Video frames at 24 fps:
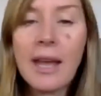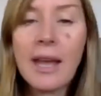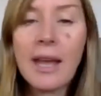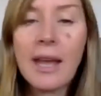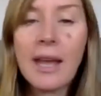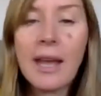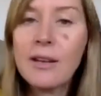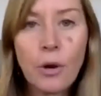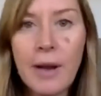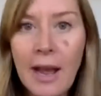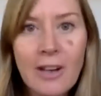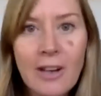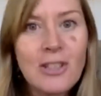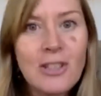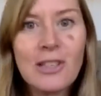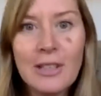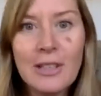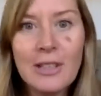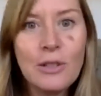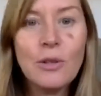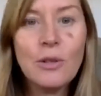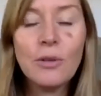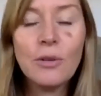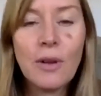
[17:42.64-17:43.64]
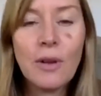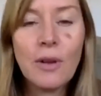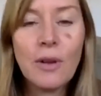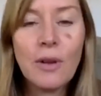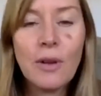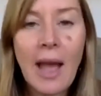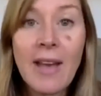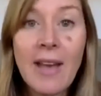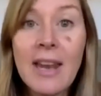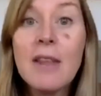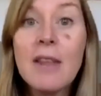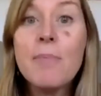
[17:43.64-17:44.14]
don't actually
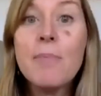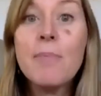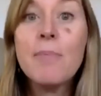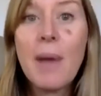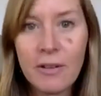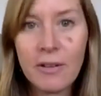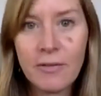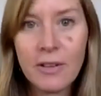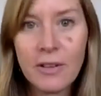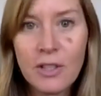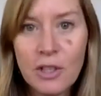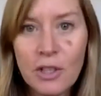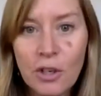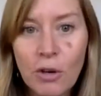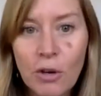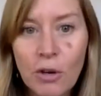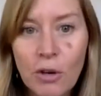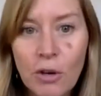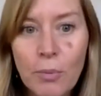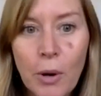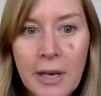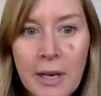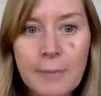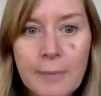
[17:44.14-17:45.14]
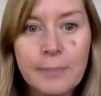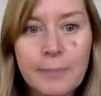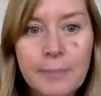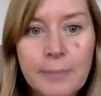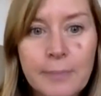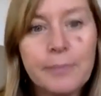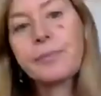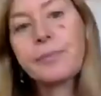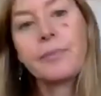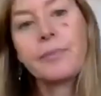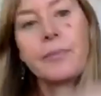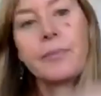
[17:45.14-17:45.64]
have any benefit to your body.
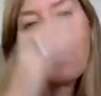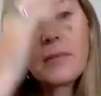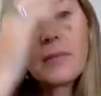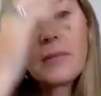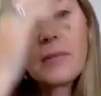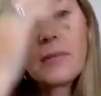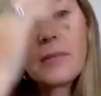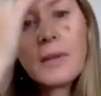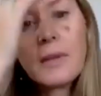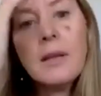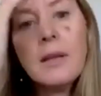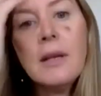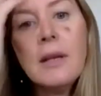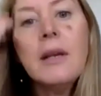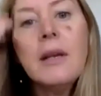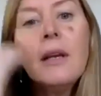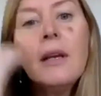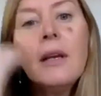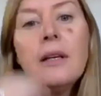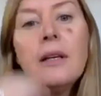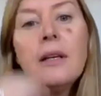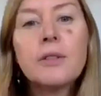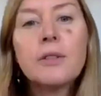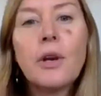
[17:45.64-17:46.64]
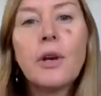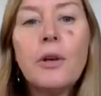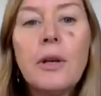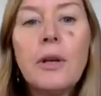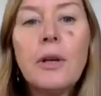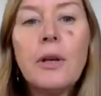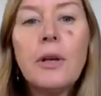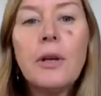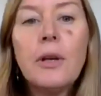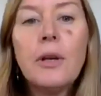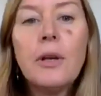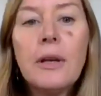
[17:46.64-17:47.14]
So
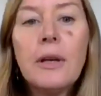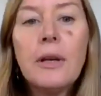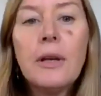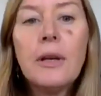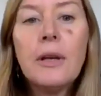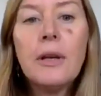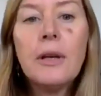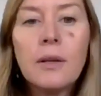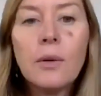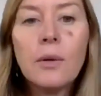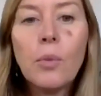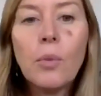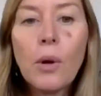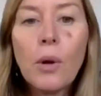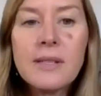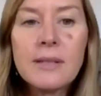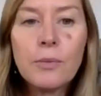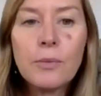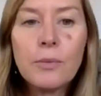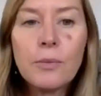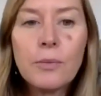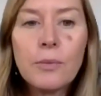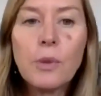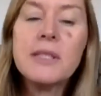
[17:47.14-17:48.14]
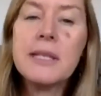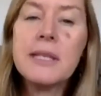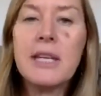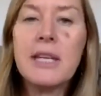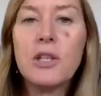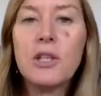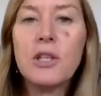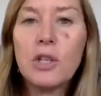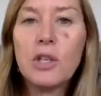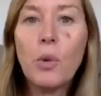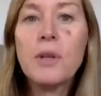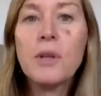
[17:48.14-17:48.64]
what's the
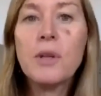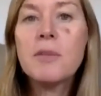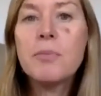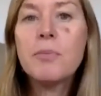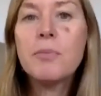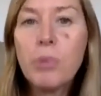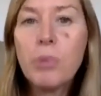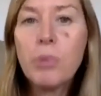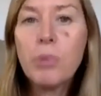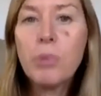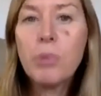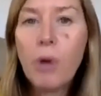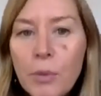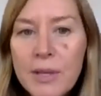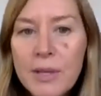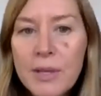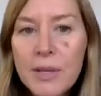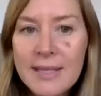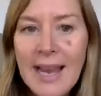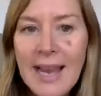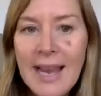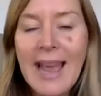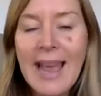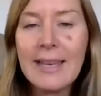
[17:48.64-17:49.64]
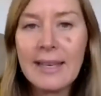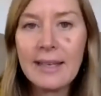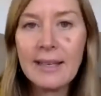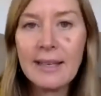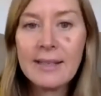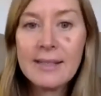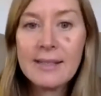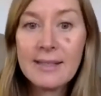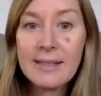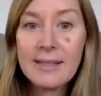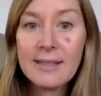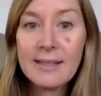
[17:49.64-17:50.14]
issue? What's the problem with
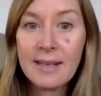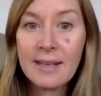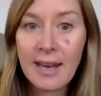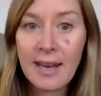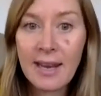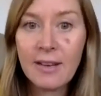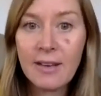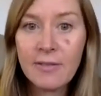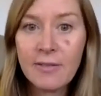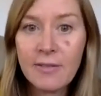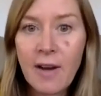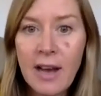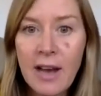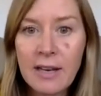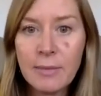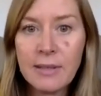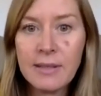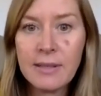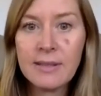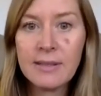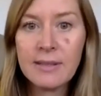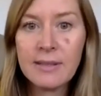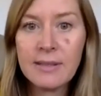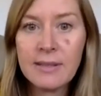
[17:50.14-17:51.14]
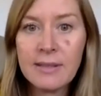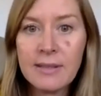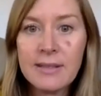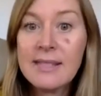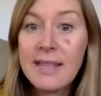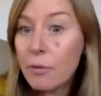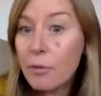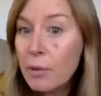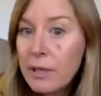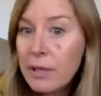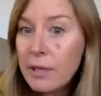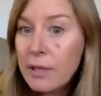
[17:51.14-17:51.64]
taking synthetic vitamins? Is
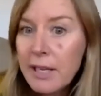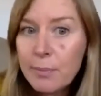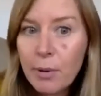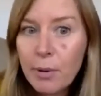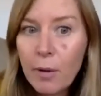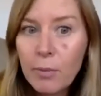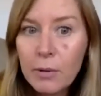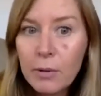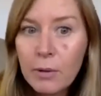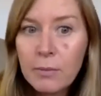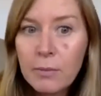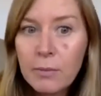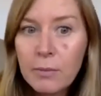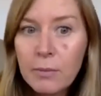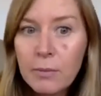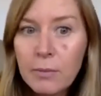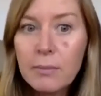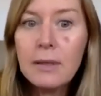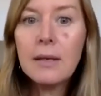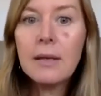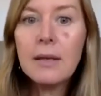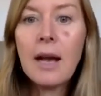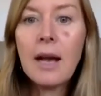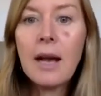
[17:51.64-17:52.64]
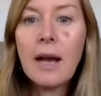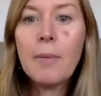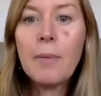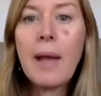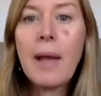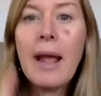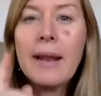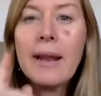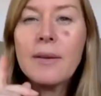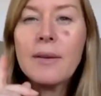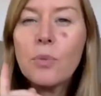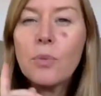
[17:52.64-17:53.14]
there really a problem?
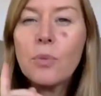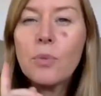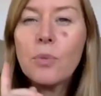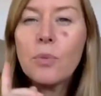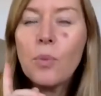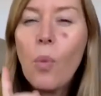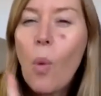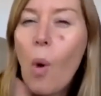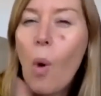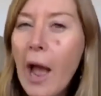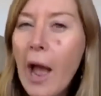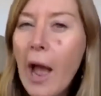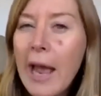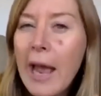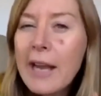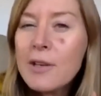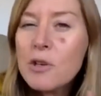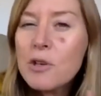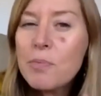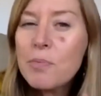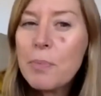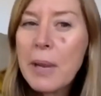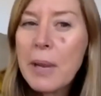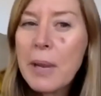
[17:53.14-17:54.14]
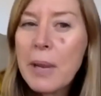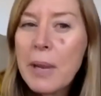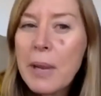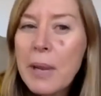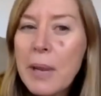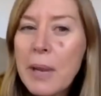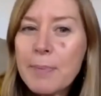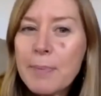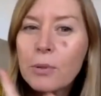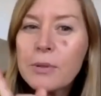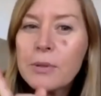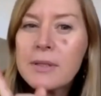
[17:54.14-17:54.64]
And why do
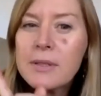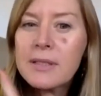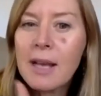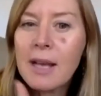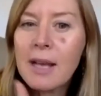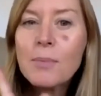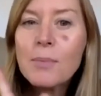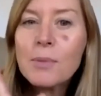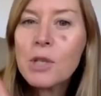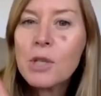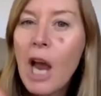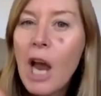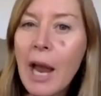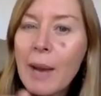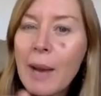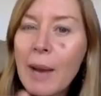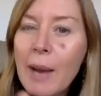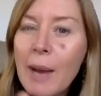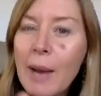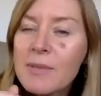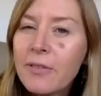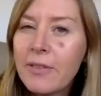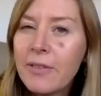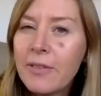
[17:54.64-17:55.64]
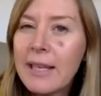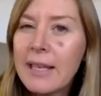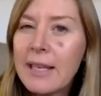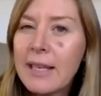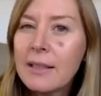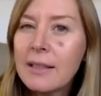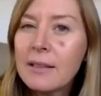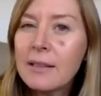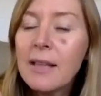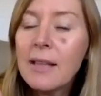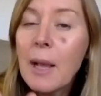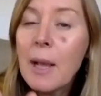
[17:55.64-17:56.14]
people sometimes
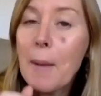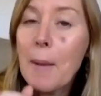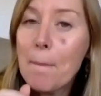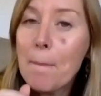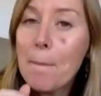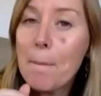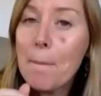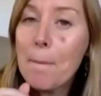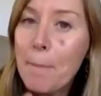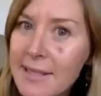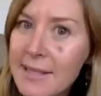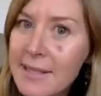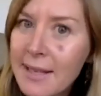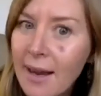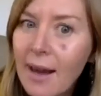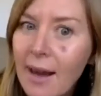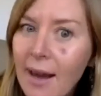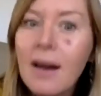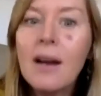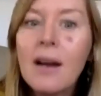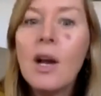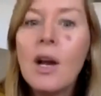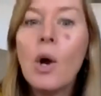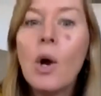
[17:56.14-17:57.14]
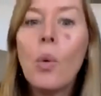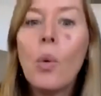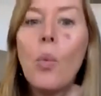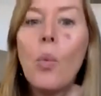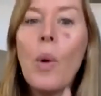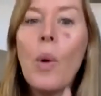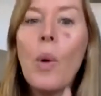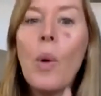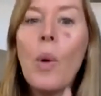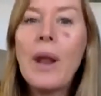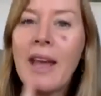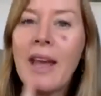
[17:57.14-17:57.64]
feel better
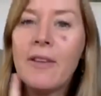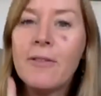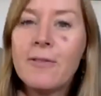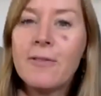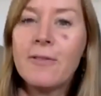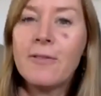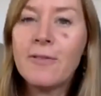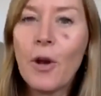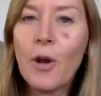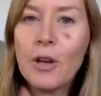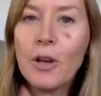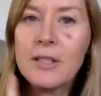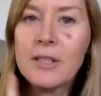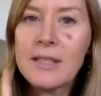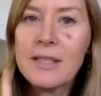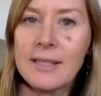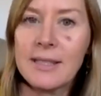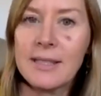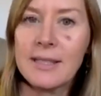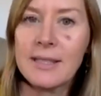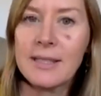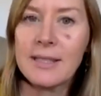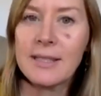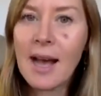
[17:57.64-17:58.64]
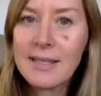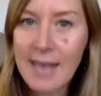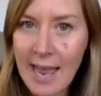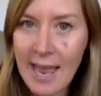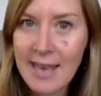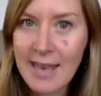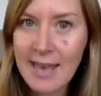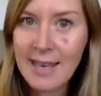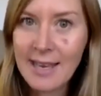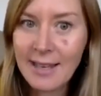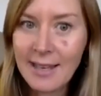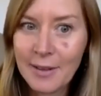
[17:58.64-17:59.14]
when they first start
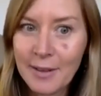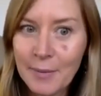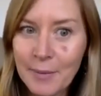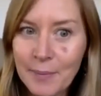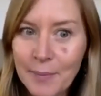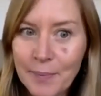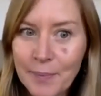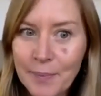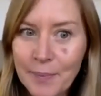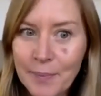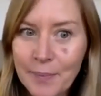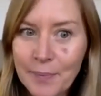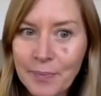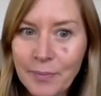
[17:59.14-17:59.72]
taking them?